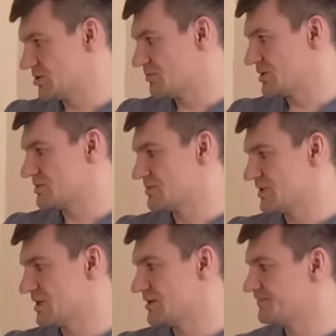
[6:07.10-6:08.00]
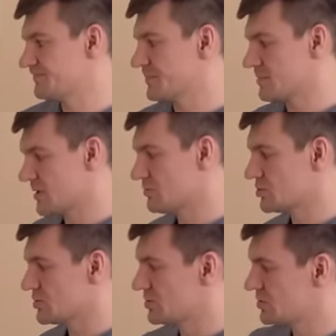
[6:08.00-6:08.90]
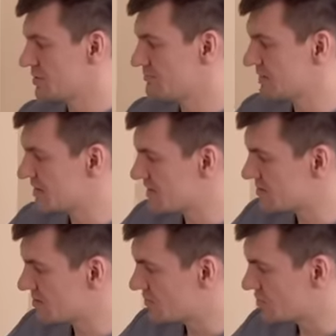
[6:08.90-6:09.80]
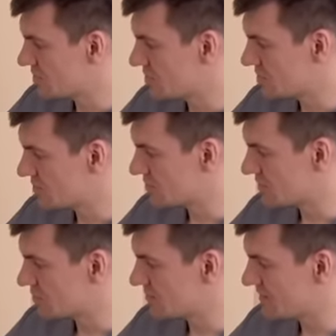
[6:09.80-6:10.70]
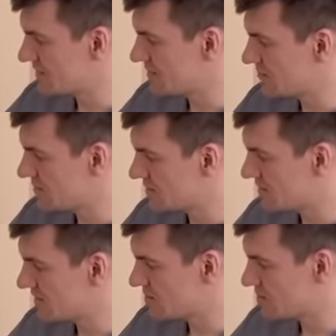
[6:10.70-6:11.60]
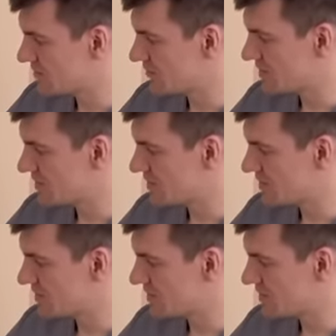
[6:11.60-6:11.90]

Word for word: the biceps femoris is to blame because the sciatic nerve passes directly